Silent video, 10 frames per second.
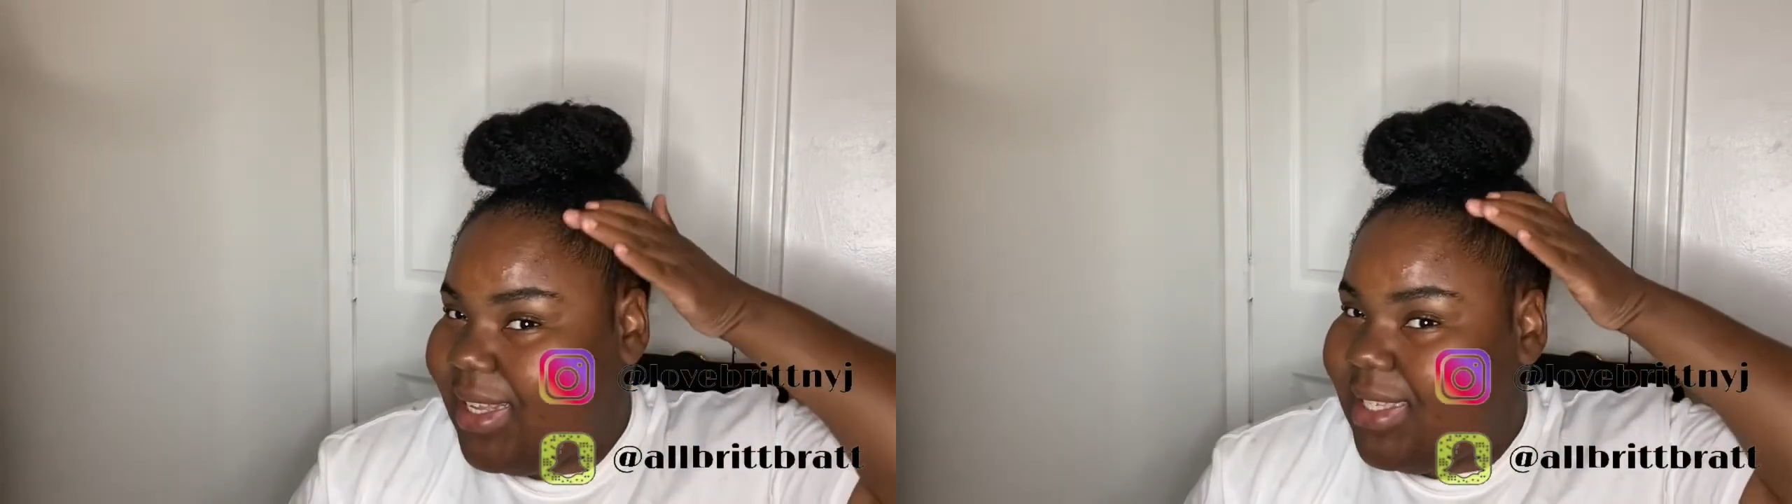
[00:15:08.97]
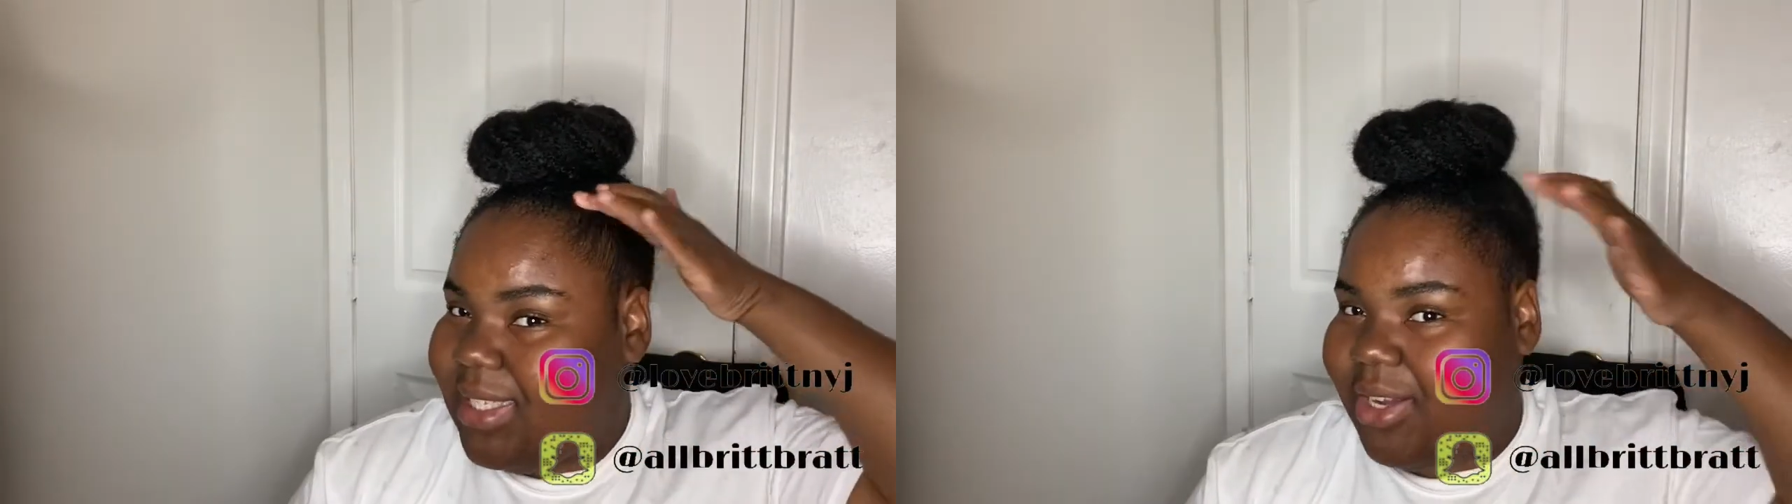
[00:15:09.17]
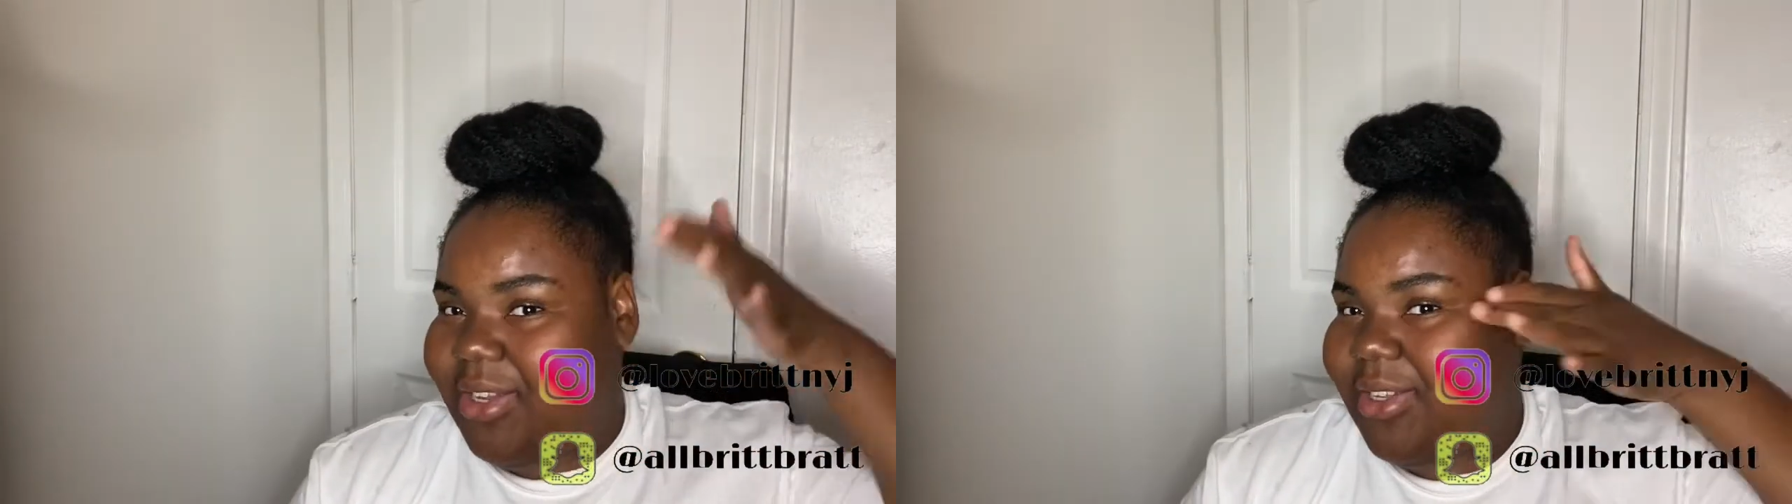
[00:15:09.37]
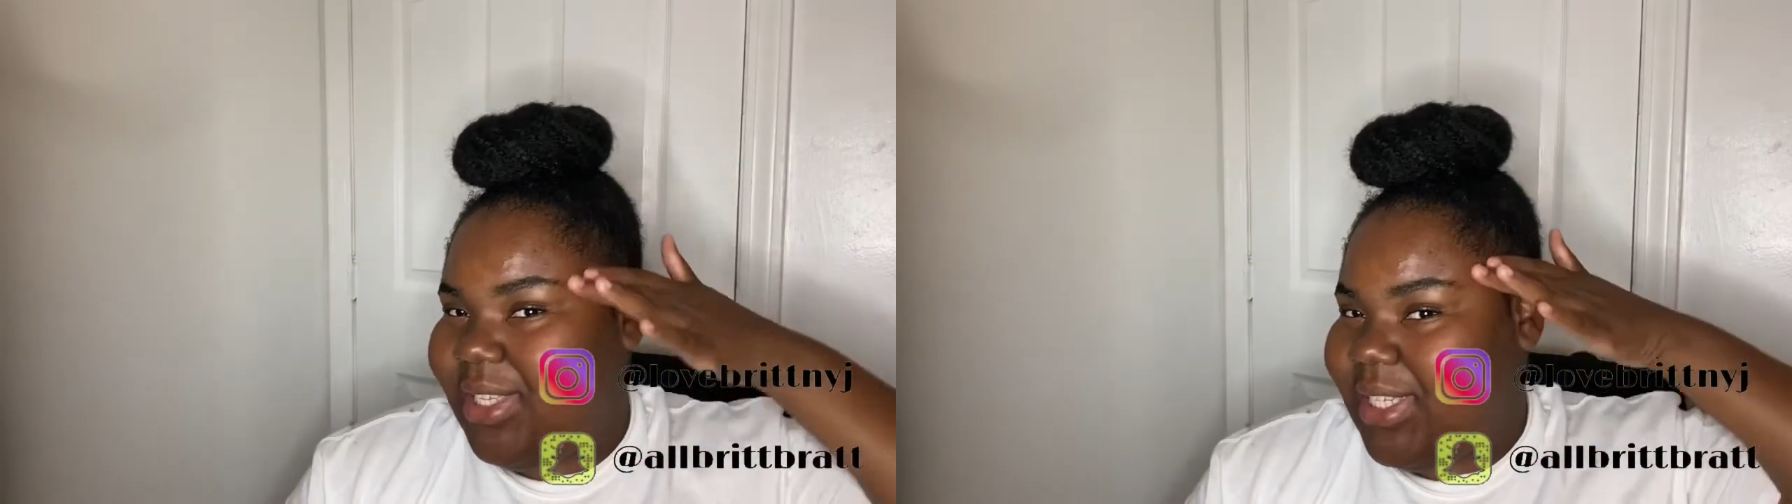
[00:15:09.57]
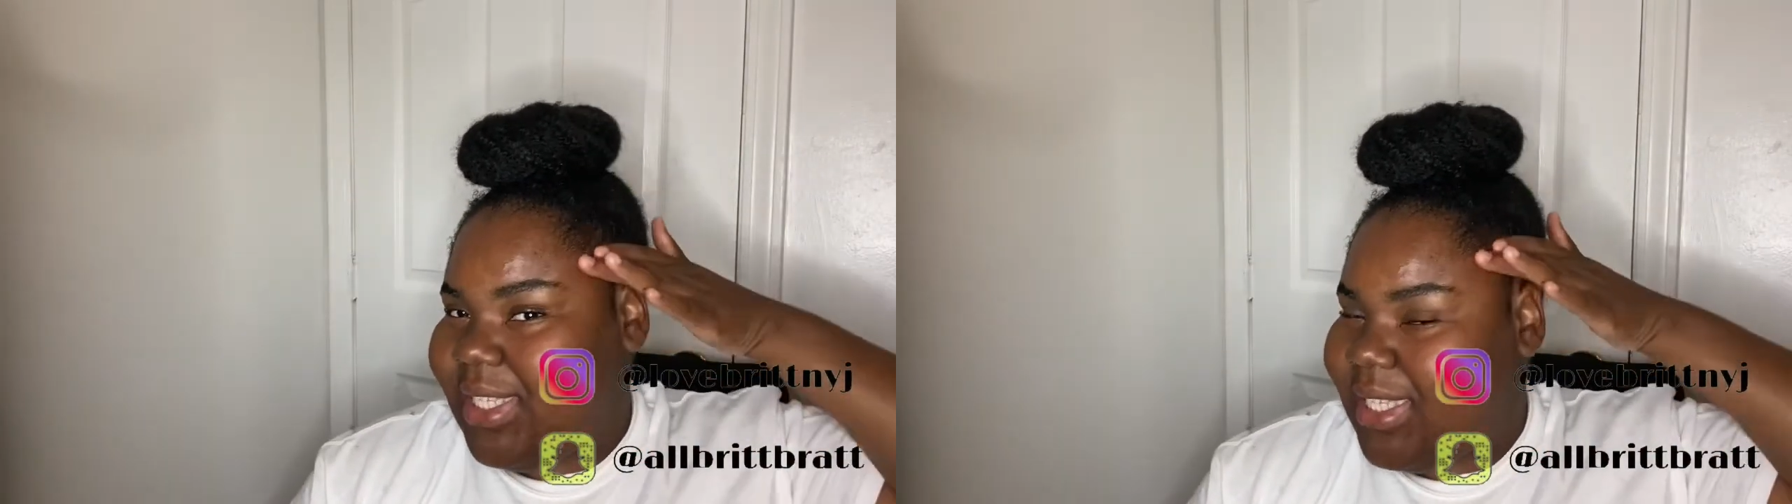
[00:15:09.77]
So
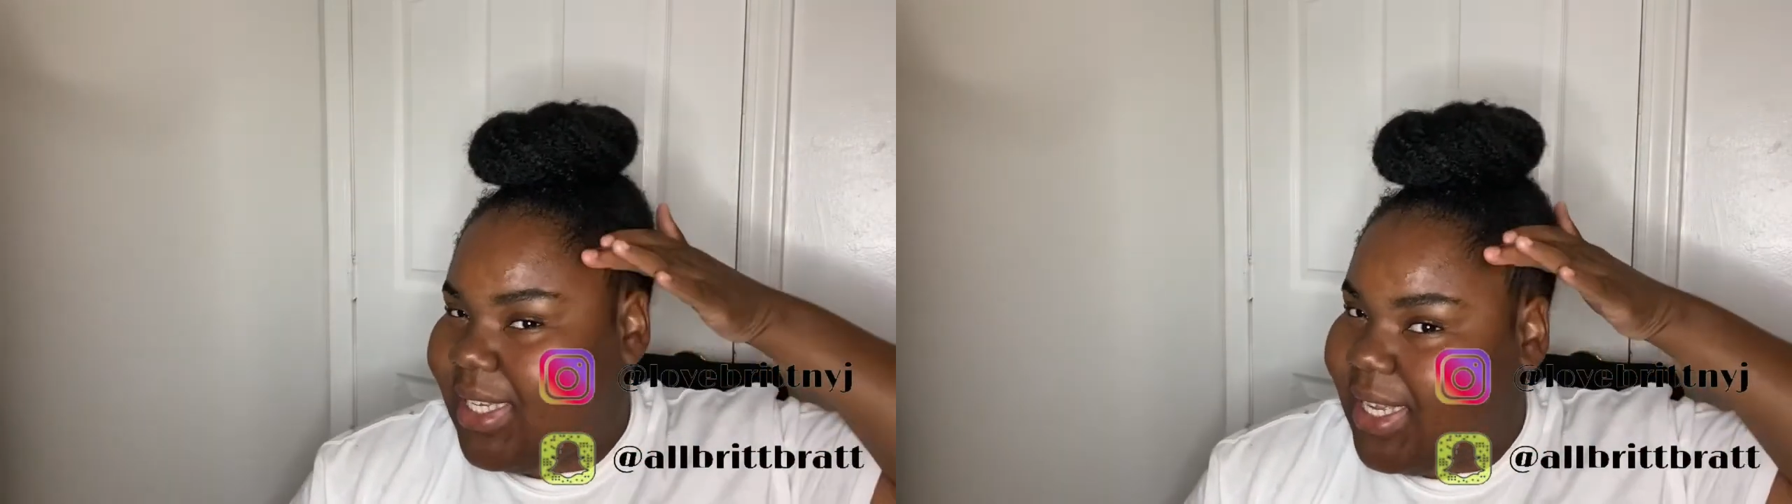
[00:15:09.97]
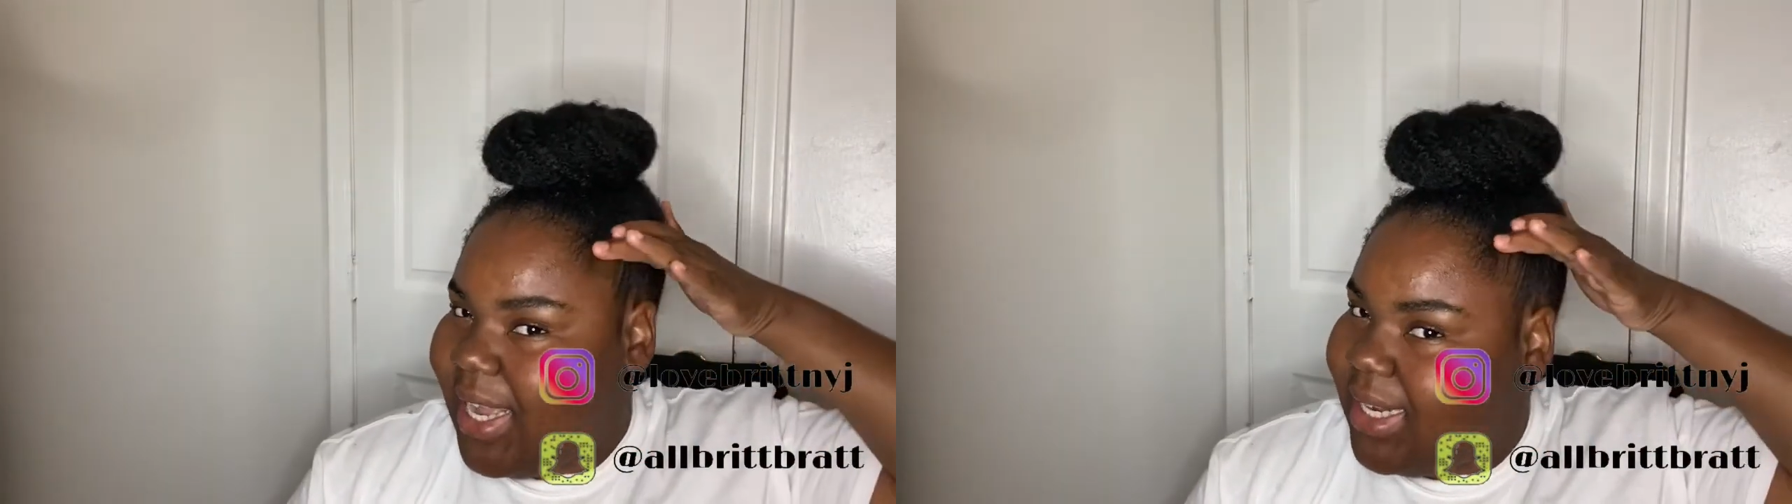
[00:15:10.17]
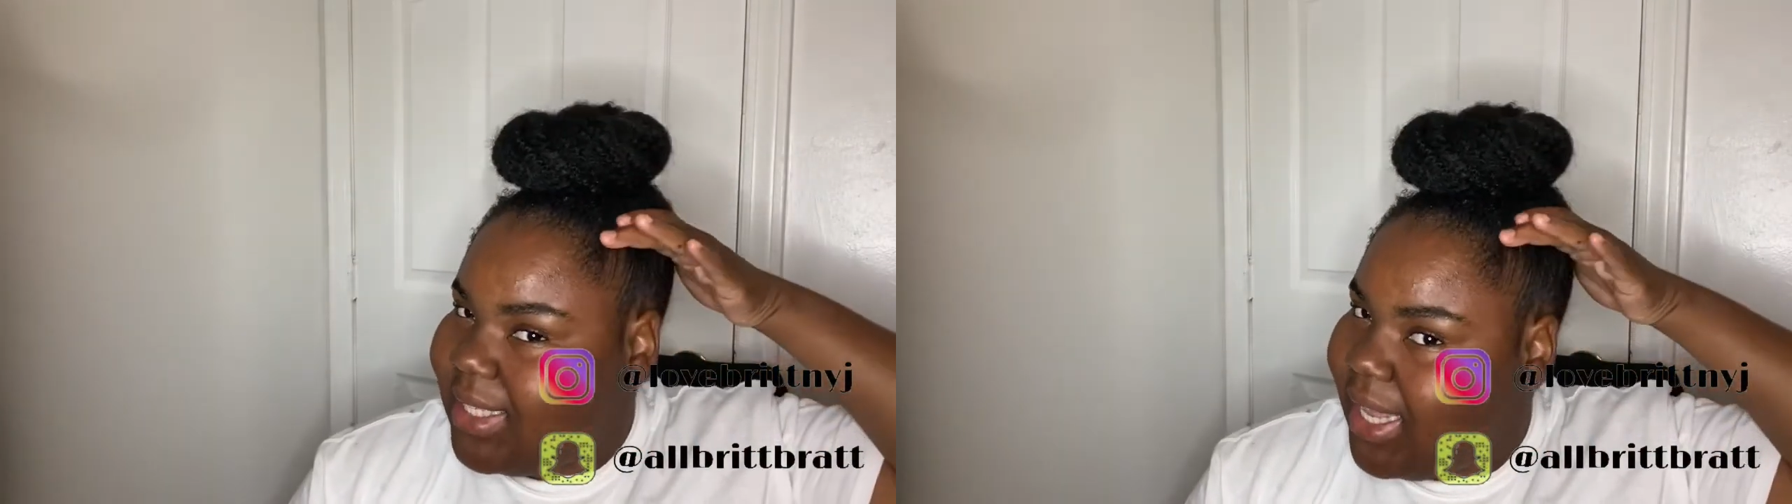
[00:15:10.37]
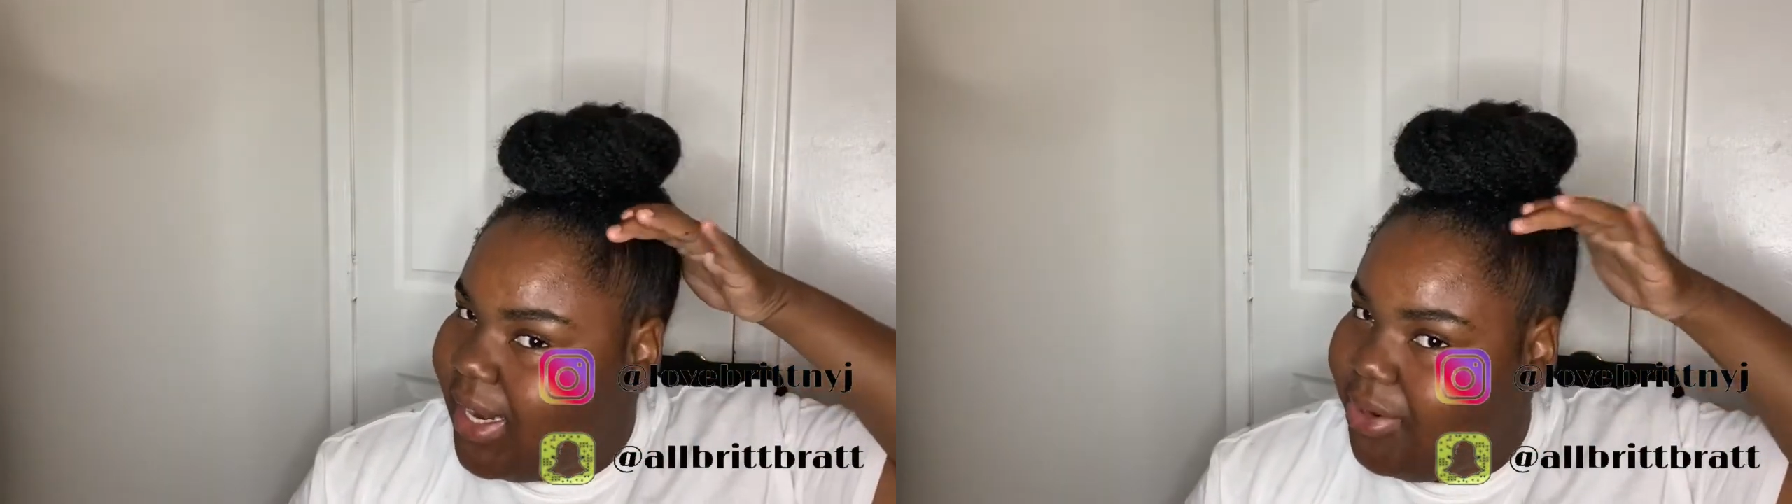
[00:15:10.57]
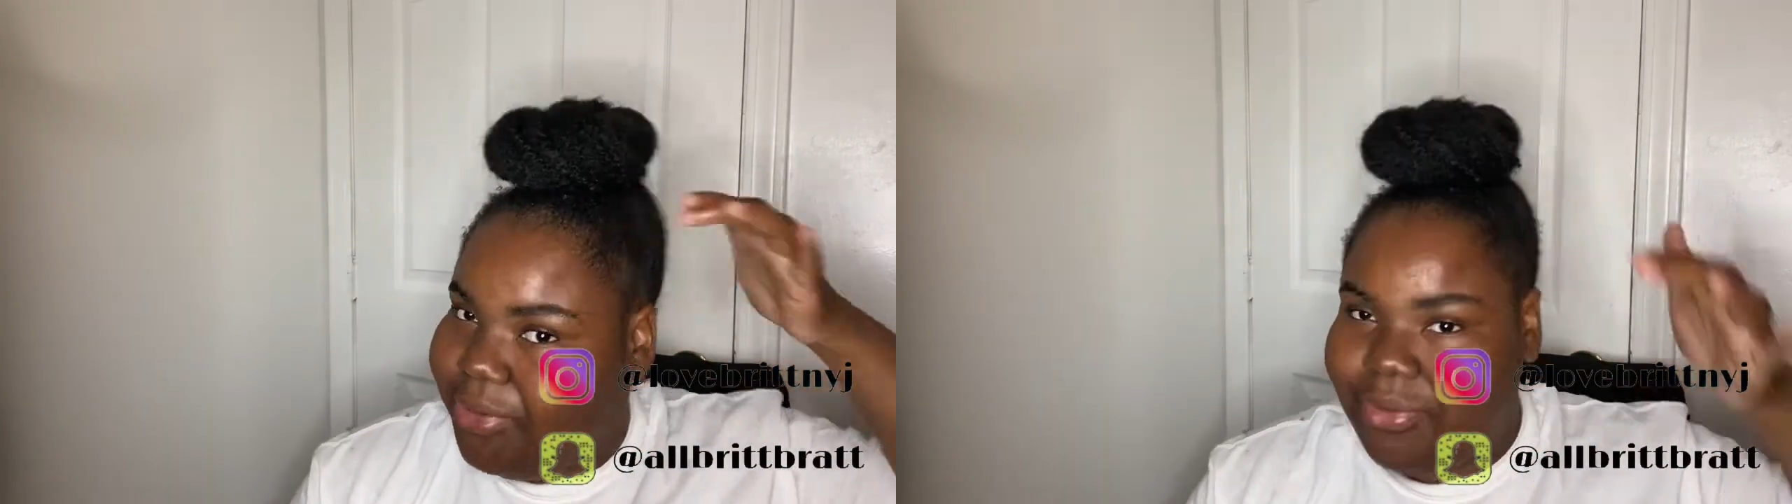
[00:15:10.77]
this is a good hairstyle to
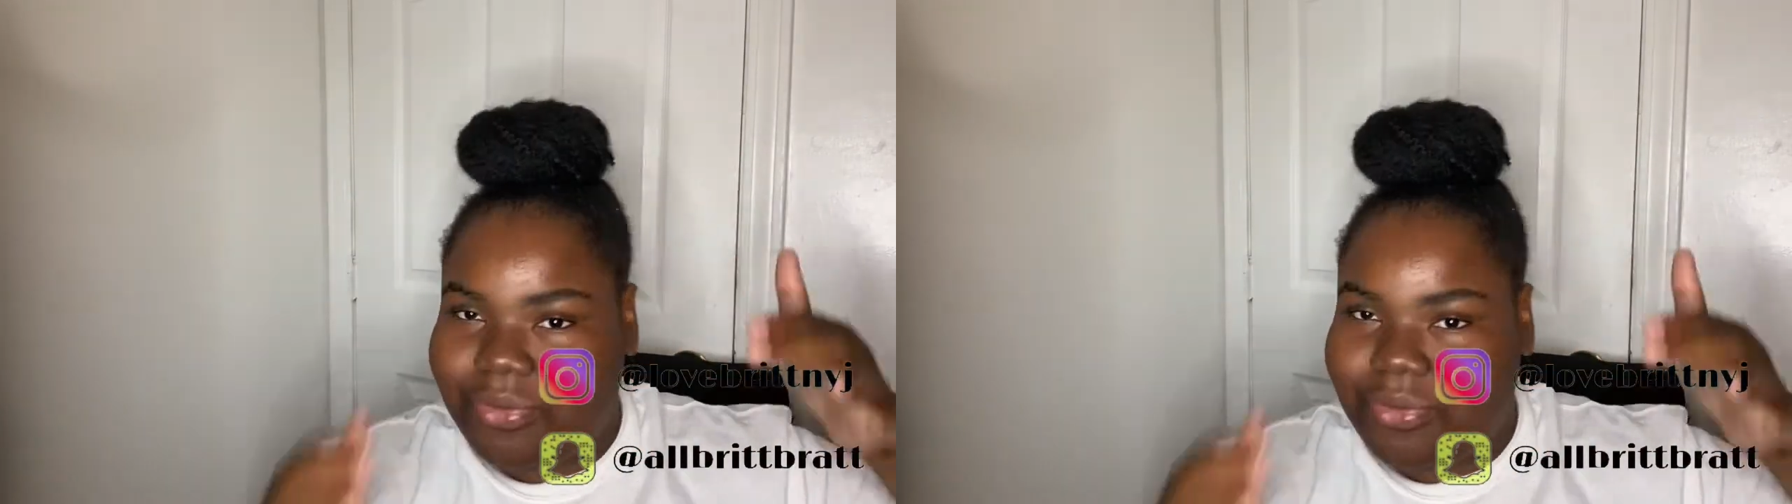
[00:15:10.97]
do.